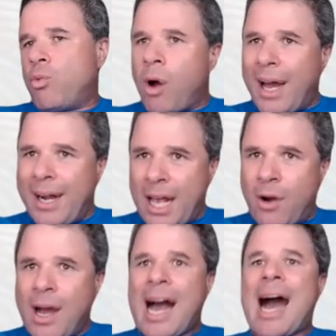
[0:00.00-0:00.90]
right
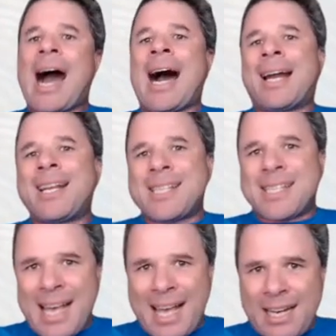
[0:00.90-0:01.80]
now
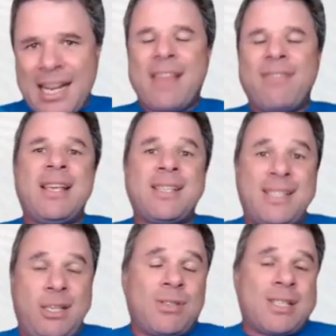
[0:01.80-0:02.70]
understand there's
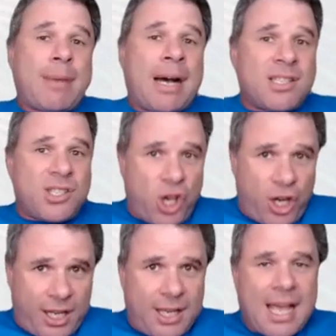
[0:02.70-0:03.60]
still some
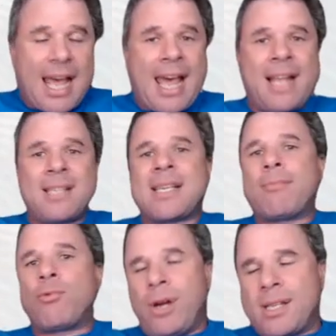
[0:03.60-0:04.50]
uncertainty and
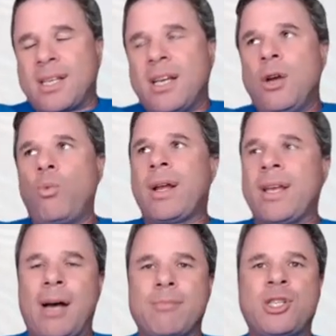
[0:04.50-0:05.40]
some risk when it
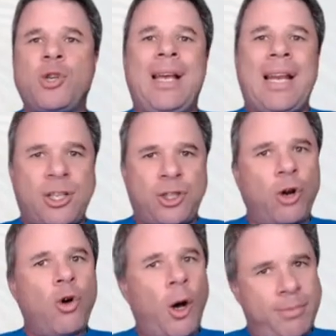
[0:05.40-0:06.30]
comes to Electro
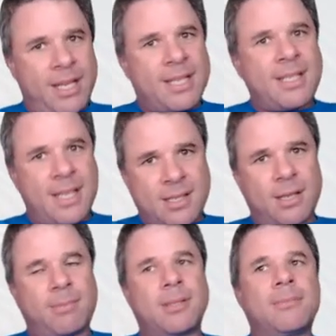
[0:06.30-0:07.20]
Optic
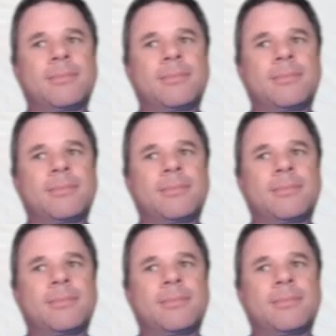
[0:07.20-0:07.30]
Systems.